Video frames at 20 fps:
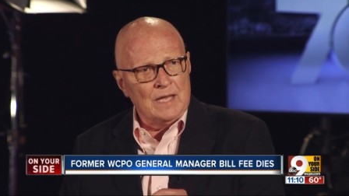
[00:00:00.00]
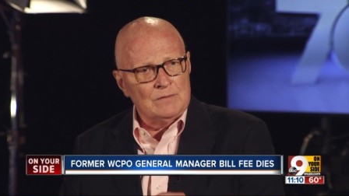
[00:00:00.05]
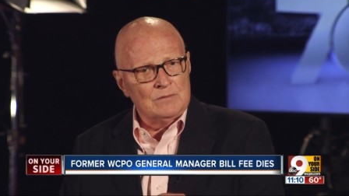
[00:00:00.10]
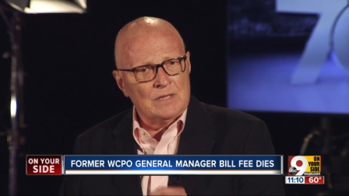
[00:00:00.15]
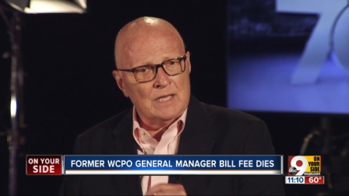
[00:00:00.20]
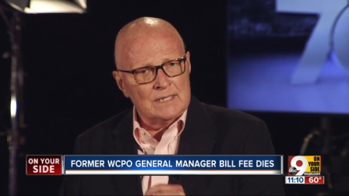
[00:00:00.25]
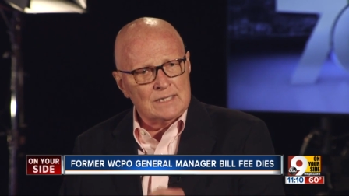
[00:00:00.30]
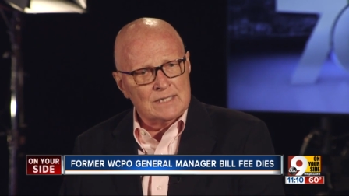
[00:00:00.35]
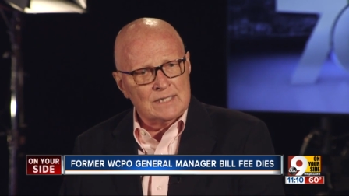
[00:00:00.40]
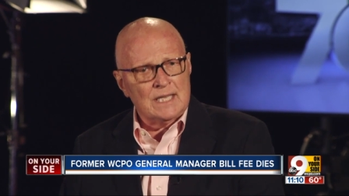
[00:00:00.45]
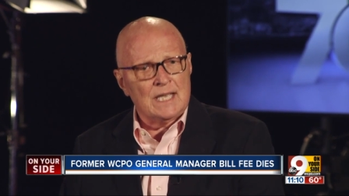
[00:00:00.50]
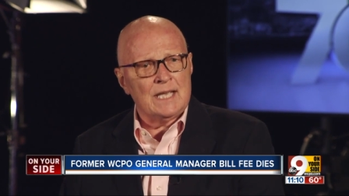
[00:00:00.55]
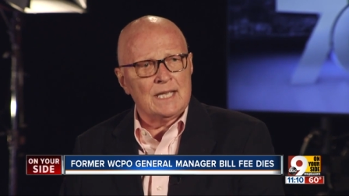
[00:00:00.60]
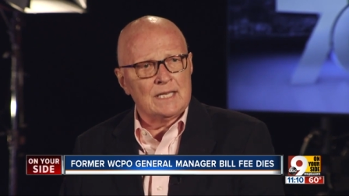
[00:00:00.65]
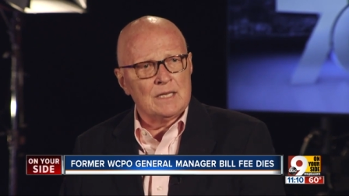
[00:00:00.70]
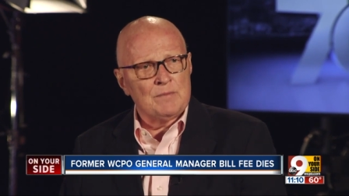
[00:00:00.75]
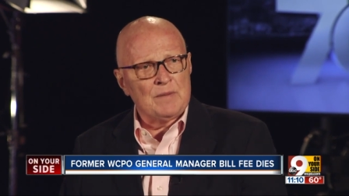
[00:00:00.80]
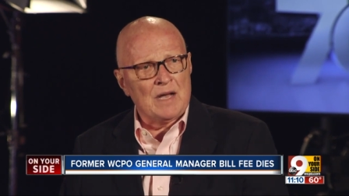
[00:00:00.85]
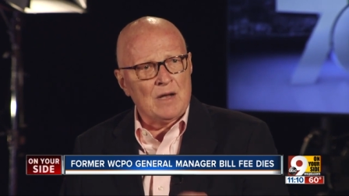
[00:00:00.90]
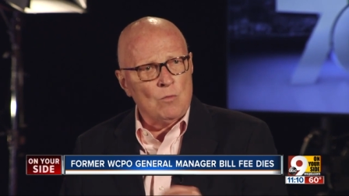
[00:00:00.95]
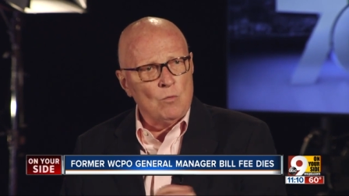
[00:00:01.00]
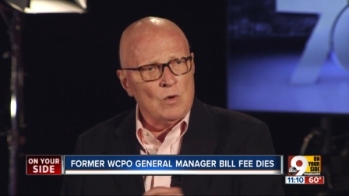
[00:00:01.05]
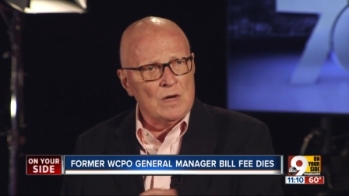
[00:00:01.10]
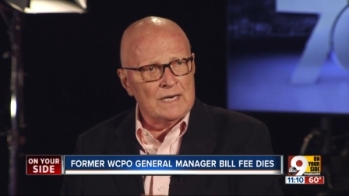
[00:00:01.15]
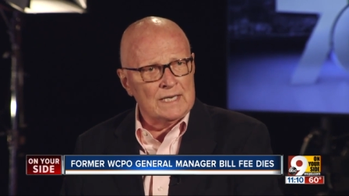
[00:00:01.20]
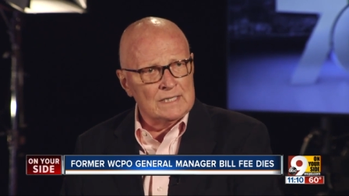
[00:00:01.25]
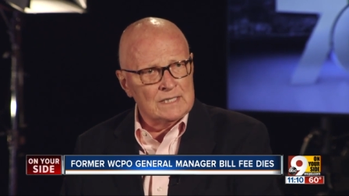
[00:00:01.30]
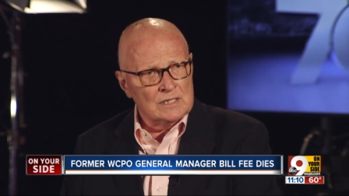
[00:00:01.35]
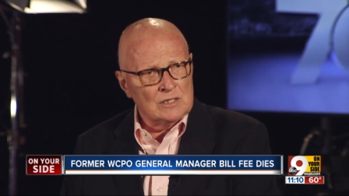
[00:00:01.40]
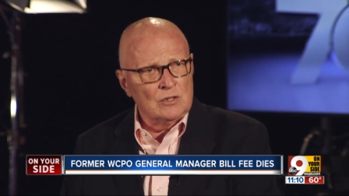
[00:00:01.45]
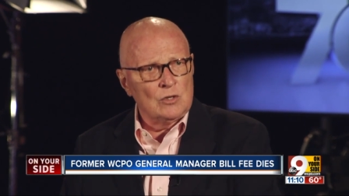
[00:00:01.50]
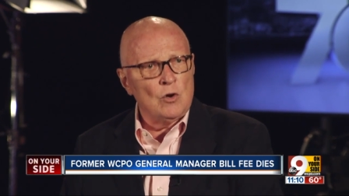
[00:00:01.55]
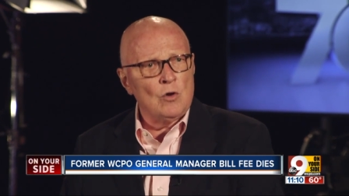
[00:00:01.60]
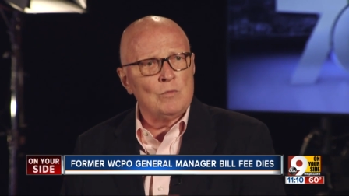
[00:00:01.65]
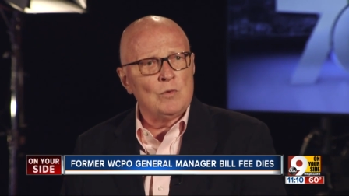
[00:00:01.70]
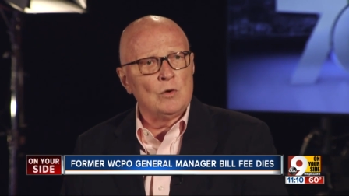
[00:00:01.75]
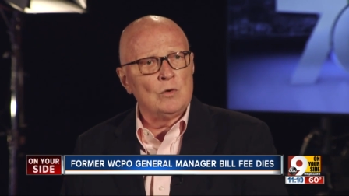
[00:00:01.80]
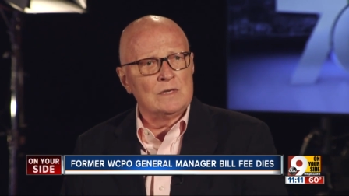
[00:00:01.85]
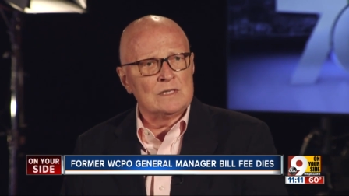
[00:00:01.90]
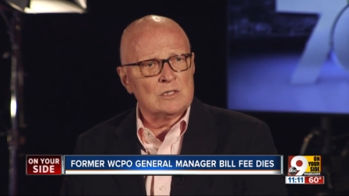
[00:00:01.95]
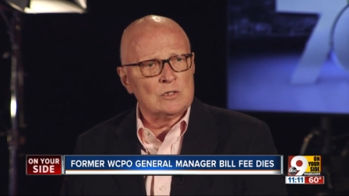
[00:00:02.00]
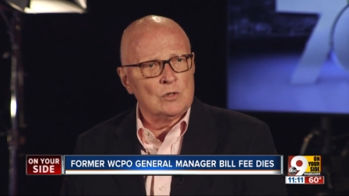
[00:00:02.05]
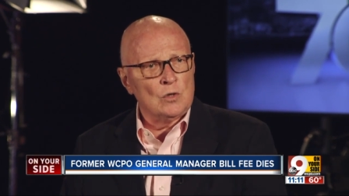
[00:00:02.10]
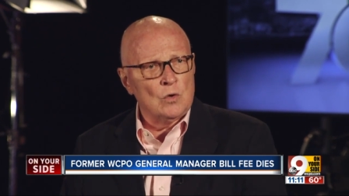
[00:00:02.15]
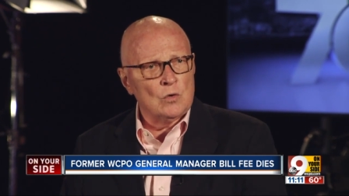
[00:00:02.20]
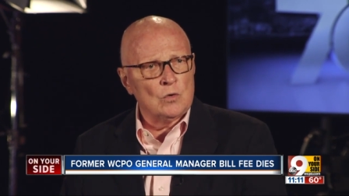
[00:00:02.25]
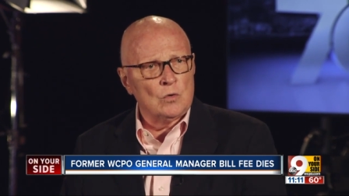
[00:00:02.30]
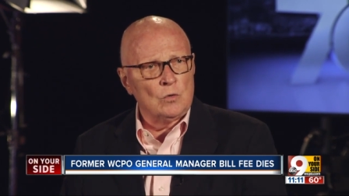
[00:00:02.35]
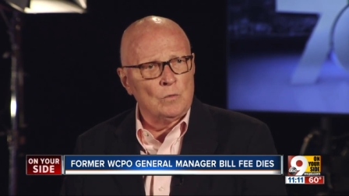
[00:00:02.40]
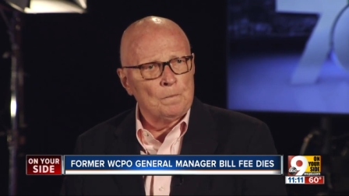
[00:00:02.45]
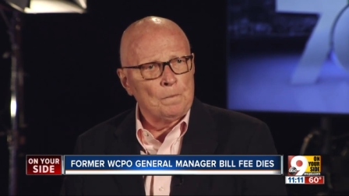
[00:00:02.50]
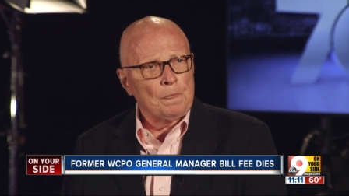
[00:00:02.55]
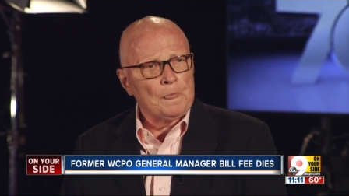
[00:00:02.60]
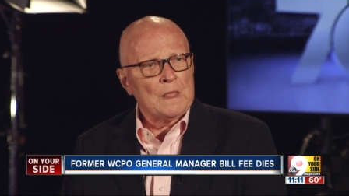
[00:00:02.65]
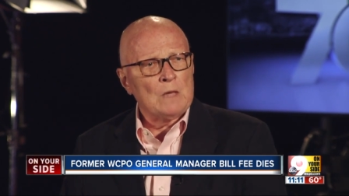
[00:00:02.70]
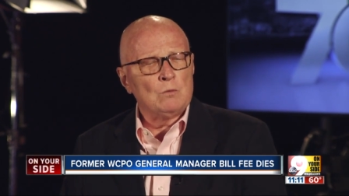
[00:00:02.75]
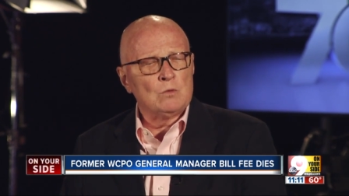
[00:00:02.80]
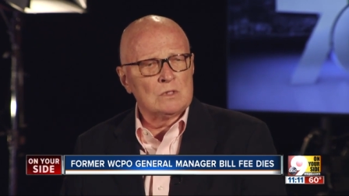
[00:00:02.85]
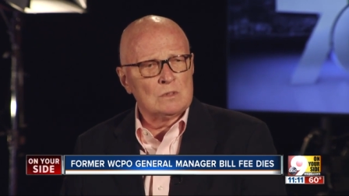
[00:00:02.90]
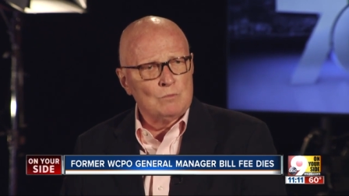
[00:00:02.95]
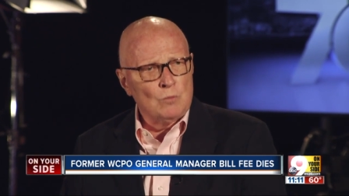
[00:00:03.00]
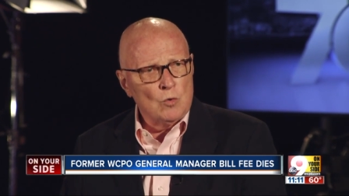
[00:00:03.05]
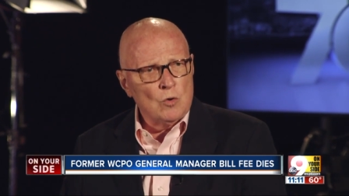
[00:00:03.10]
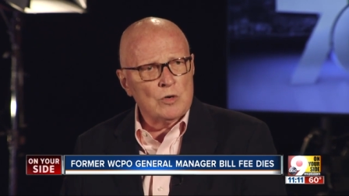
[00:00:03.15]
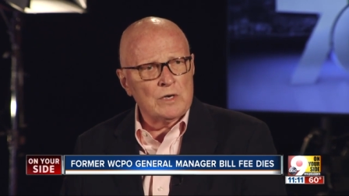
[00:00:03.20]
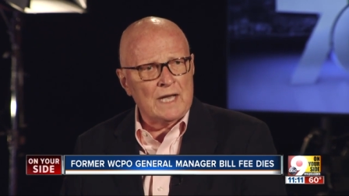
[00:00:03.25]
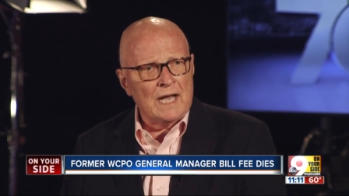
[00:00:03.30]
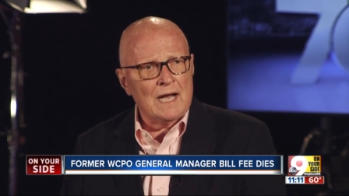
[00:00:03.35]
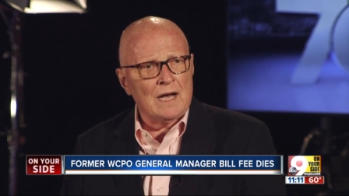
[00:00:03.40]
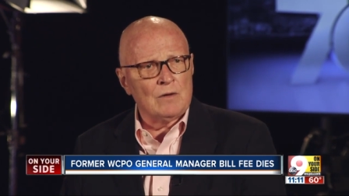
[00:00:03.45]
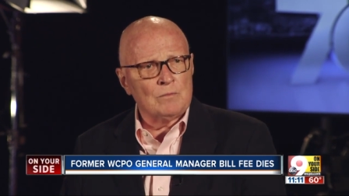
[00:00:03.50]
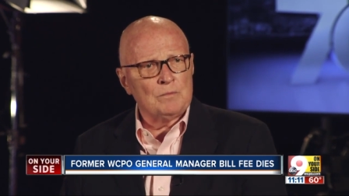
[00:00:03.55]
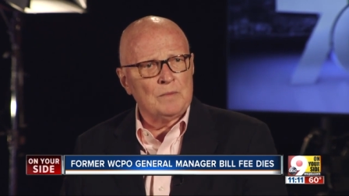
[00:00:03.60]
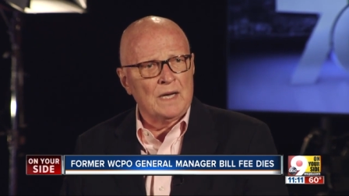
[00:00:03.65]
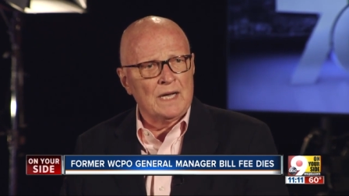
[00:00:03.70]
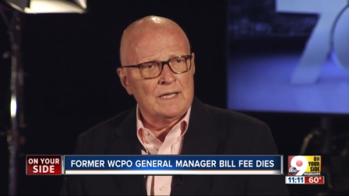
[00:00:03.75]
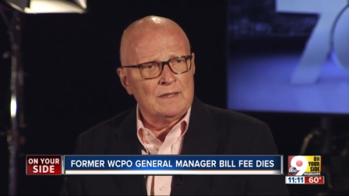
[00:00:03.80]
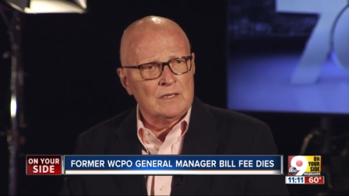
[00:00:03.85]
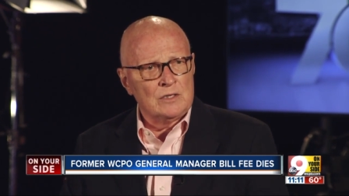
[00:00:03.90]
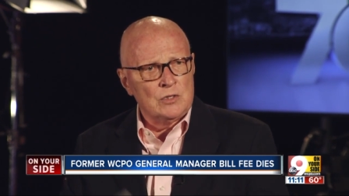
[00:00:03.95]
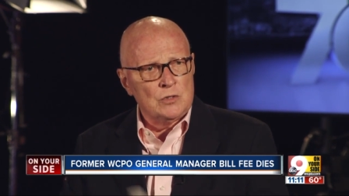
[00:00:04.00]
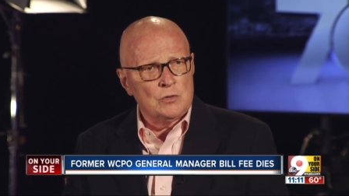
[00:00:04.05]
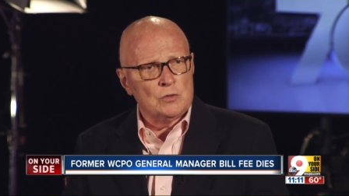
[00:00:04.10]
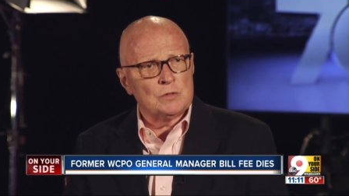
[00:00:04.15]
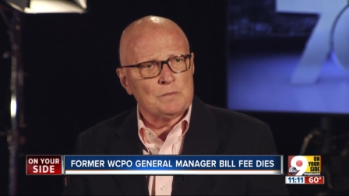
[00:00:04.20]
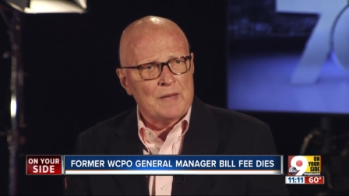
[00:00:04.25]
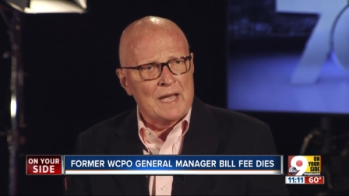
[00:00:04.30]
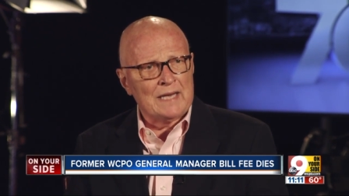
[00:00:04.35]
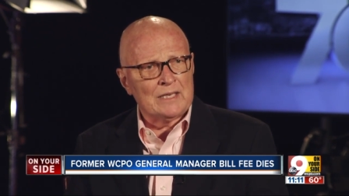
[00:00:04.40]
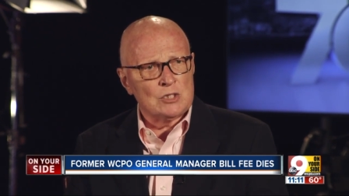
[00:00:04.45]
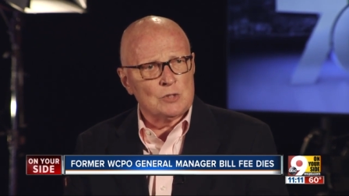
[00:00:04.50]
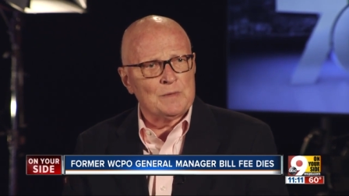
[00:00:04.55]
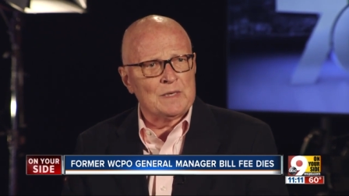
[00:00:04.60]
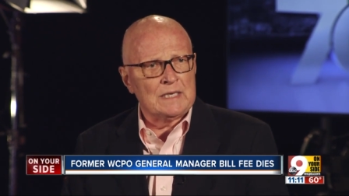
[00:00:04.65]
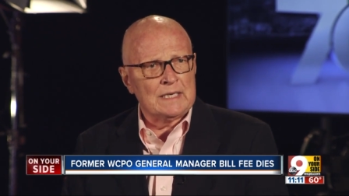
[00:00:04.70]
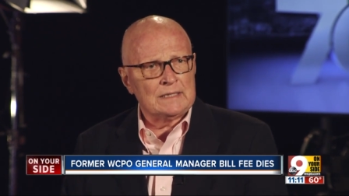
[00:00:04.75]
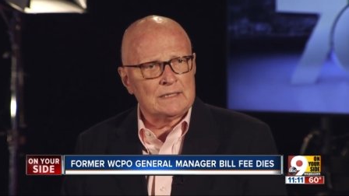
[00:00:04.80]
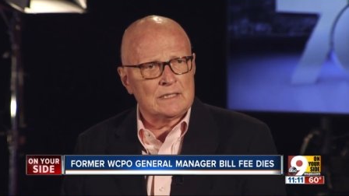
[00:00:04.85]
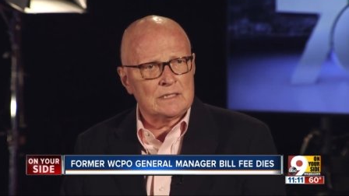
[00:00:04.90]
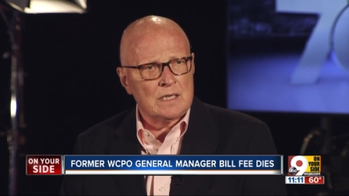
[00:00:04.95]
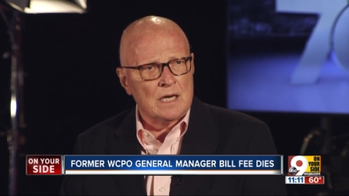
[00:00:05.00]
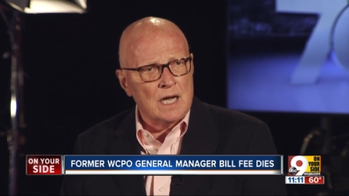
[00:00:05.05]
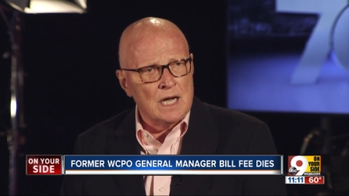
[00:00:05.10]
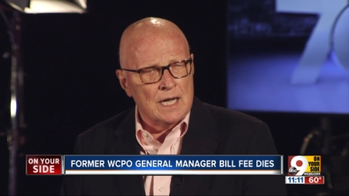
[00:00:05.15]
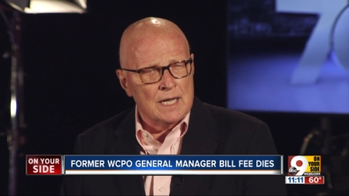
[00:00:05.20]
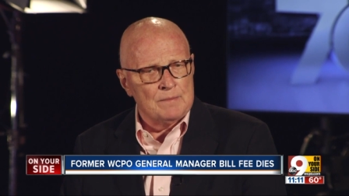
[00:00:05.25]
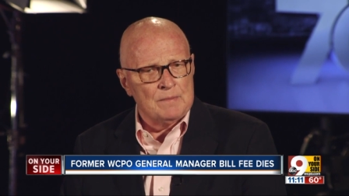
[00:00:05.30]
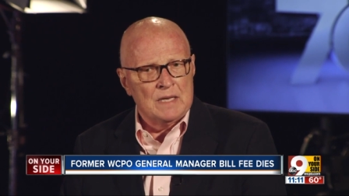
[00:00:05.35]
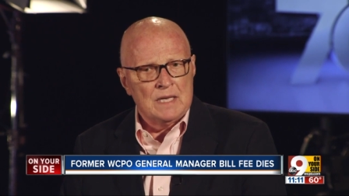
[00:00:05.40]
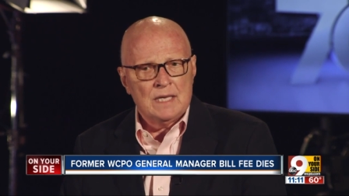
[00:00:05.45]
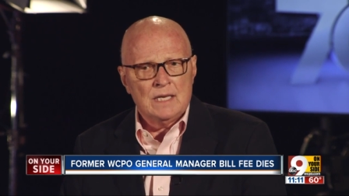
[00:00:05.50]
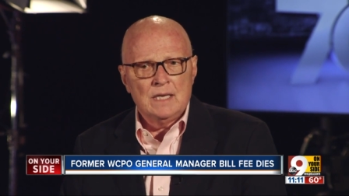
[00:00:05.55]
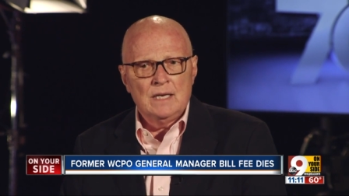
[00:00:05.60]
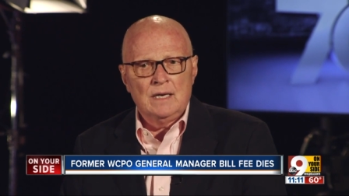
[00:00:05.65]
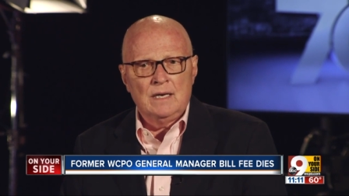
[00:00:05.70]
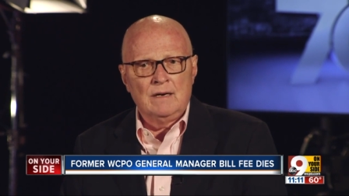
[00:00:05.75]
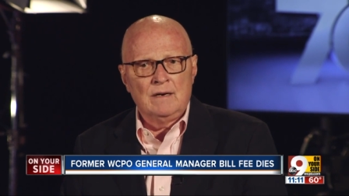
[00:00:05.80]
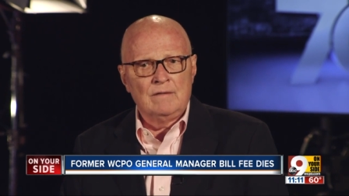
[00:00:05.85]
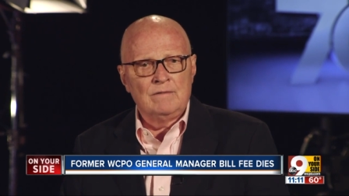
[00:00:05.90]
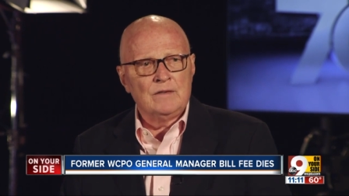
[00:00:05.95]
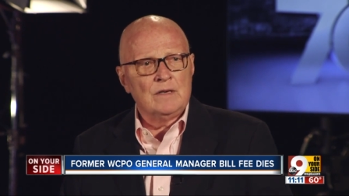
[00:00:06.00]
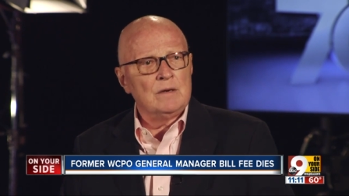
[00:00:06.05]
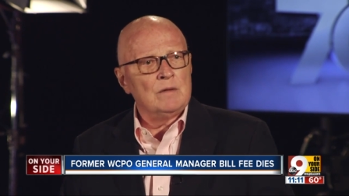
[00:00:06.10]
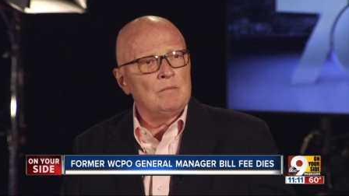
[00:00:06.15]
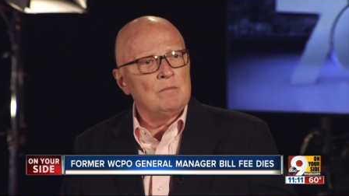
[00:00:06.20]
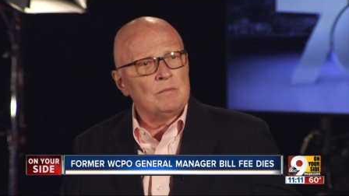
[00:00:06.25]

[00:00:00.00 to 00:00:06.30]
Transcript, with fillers: That, that saying about what is global is local was borne out by the news management at the time of